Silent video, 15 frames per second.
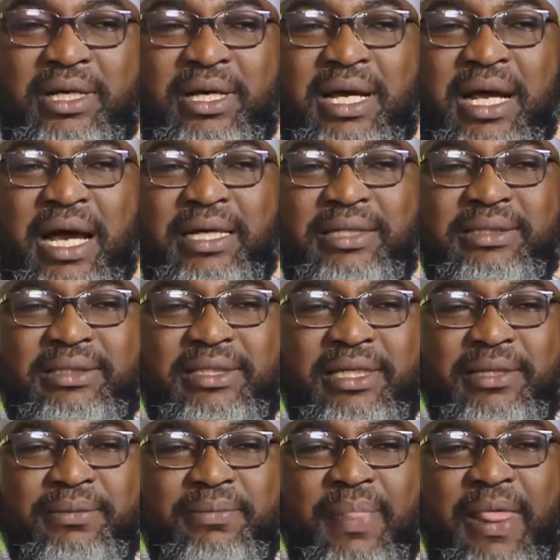And
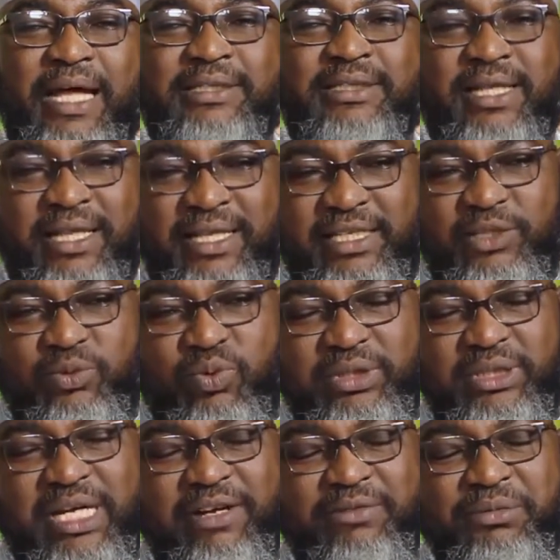as these
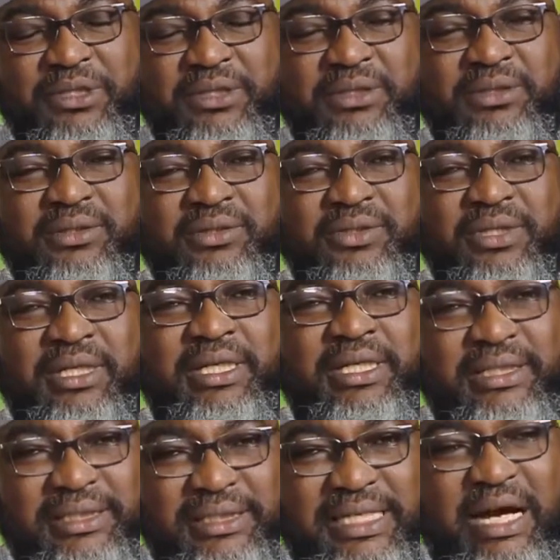ones have been
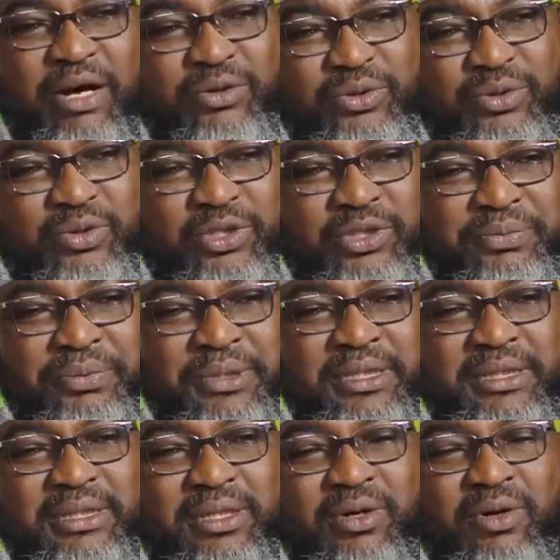released now, so to
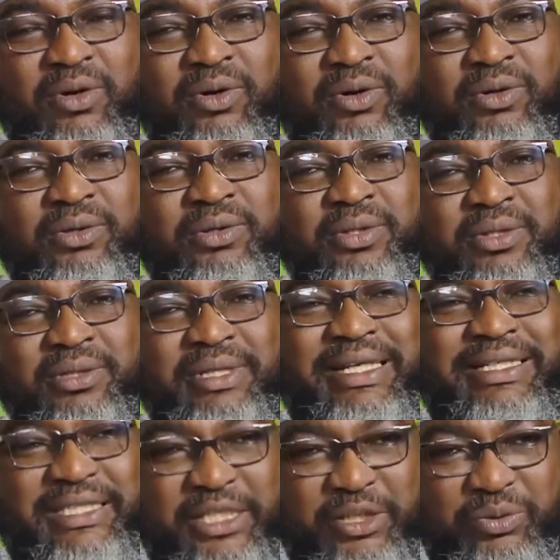speak, or
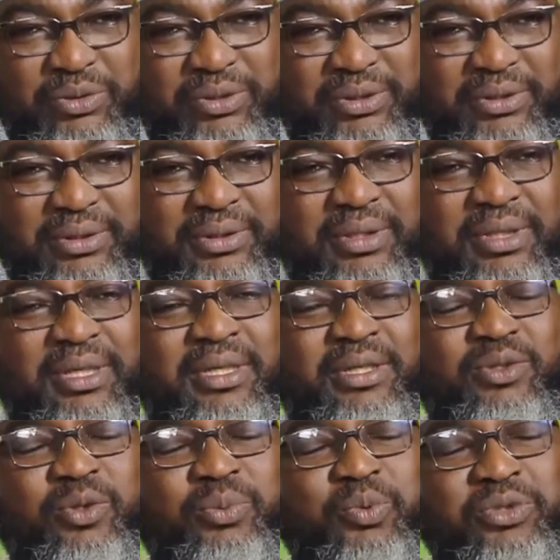rescued,
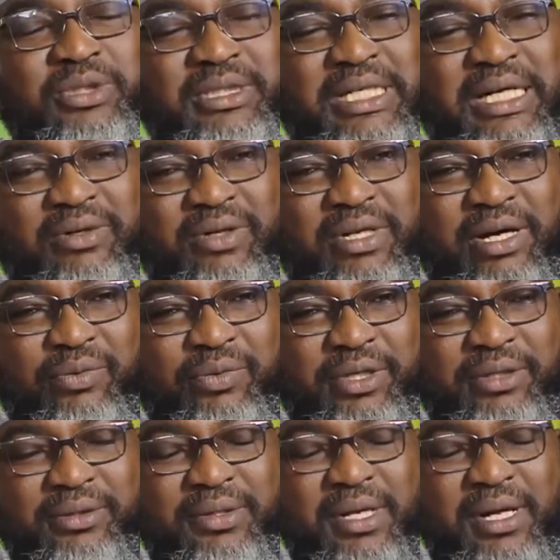to put it in another
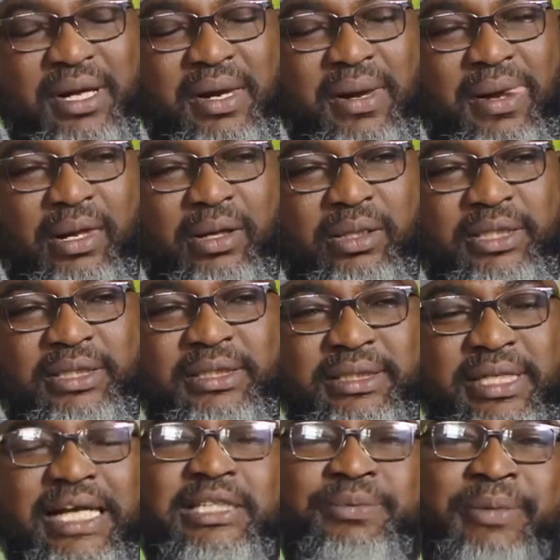way, it is
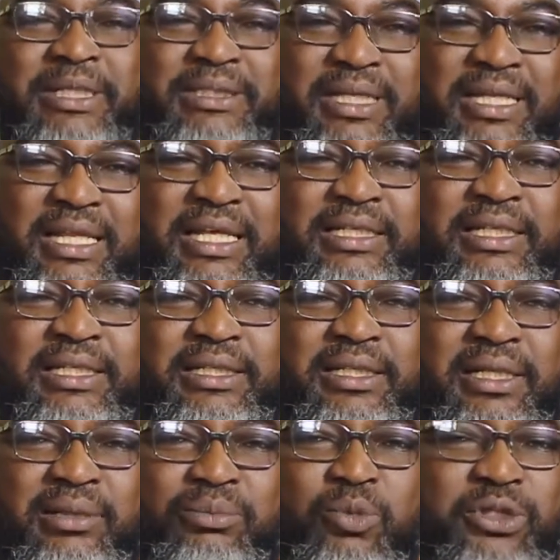expected that
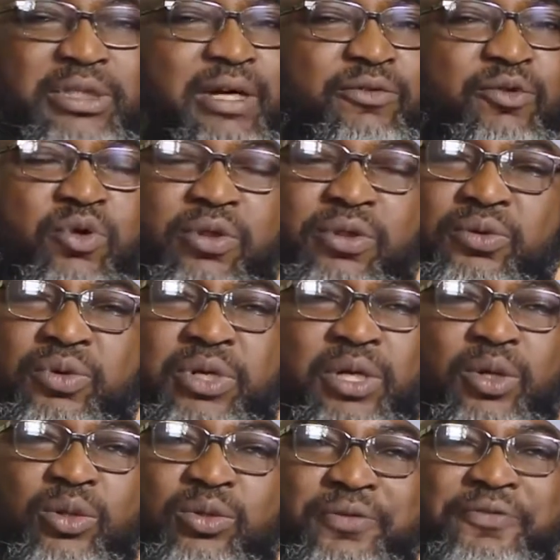they must have gone through a
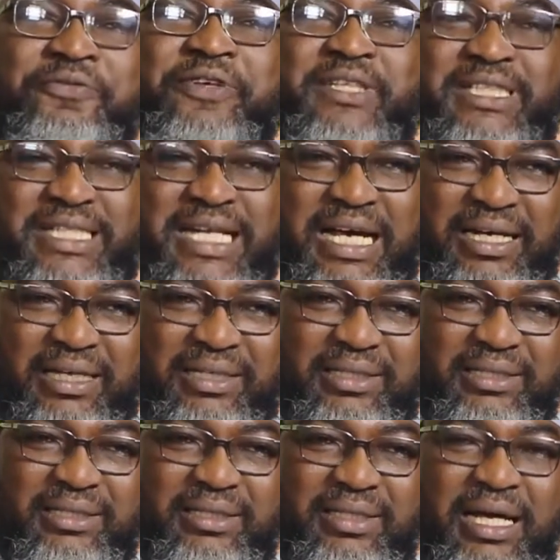lot of fitna.
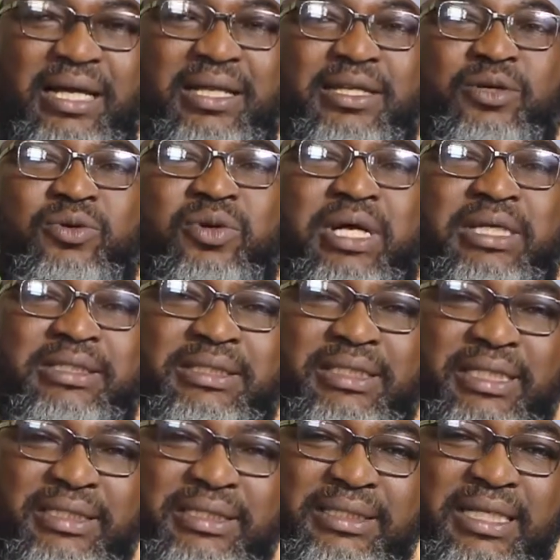And the Quran
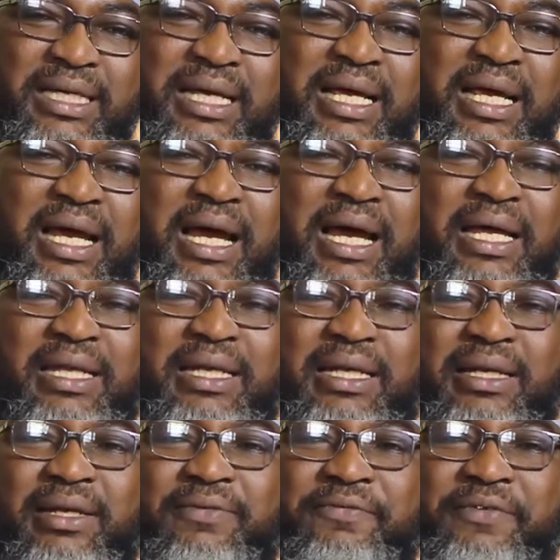says,
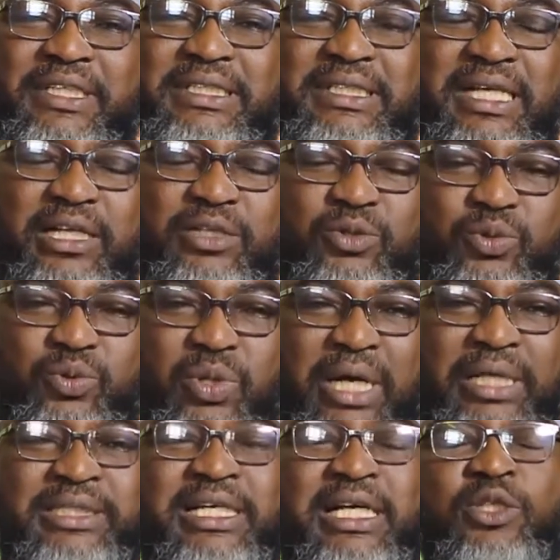"Al fitnatu
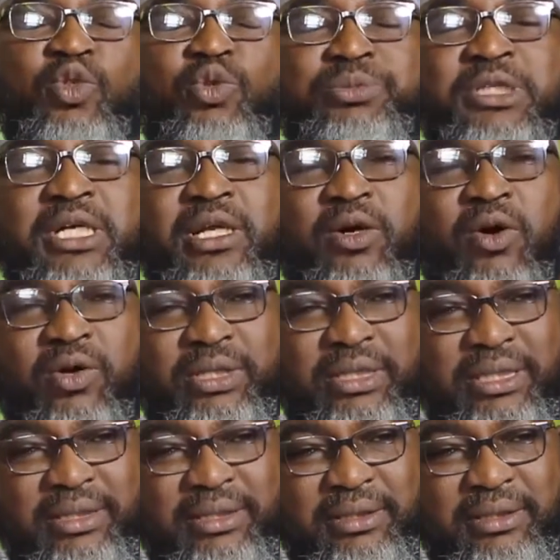ashad min al qatl."